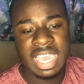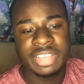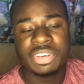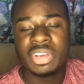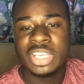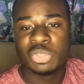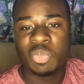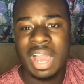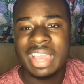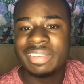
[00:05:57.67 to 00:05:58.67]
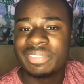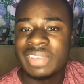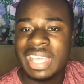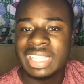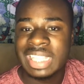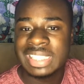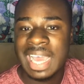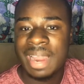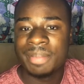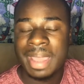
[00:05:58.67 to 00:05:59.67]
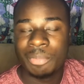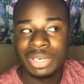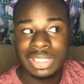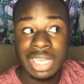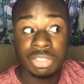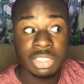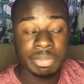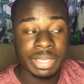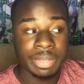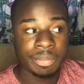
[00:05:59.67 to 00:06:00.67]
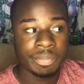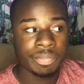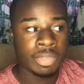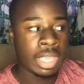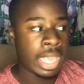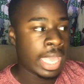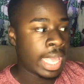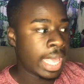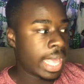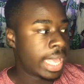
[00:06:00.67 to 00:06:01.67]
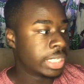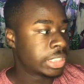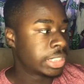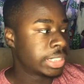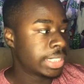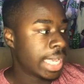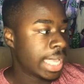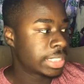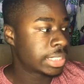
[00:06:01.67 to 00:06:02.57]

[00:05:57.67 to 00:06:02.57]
you know, his wife at that time had reached out to me, and she had